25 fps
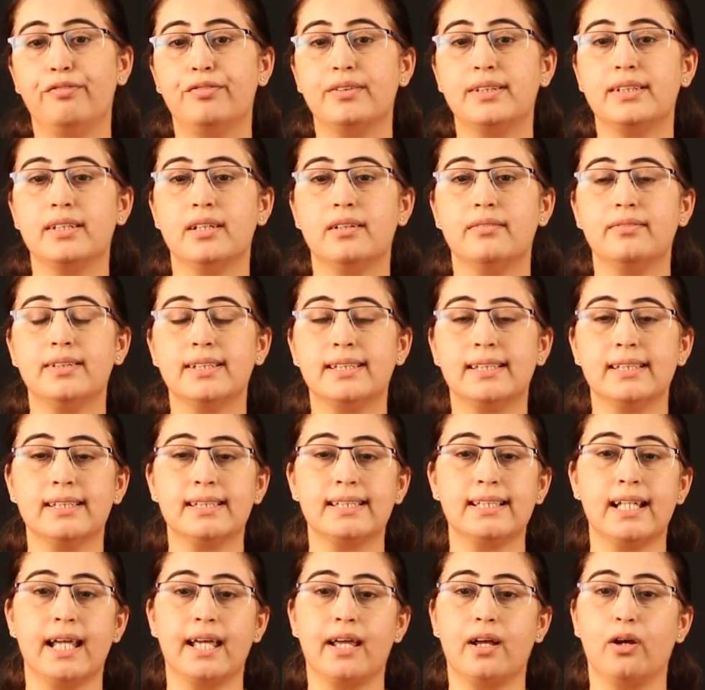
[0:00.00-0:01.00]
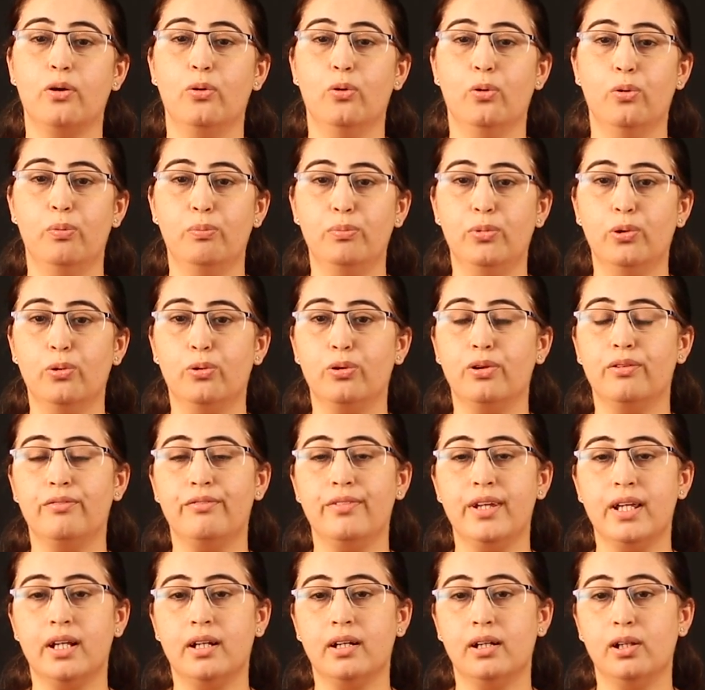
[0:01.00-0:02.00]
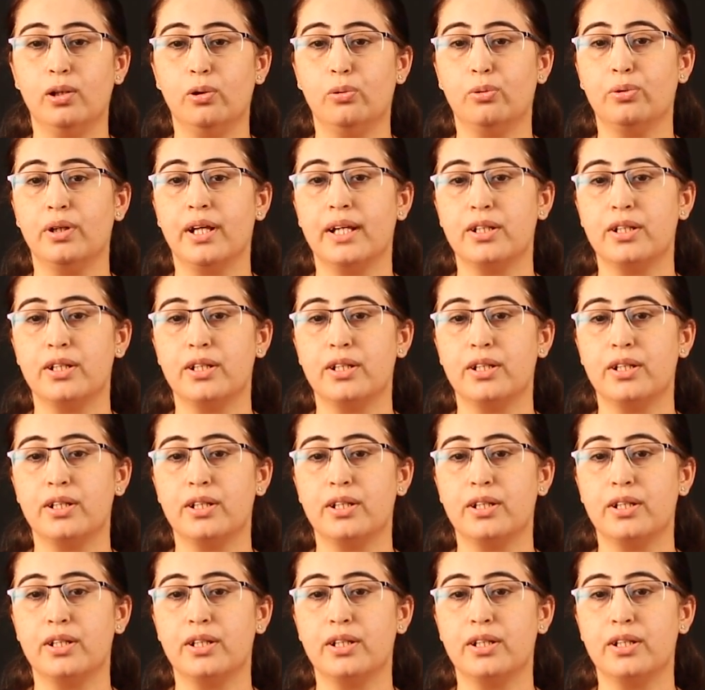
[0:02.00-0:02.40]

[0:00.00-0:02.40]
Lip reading: services like home loan, vehicle loan,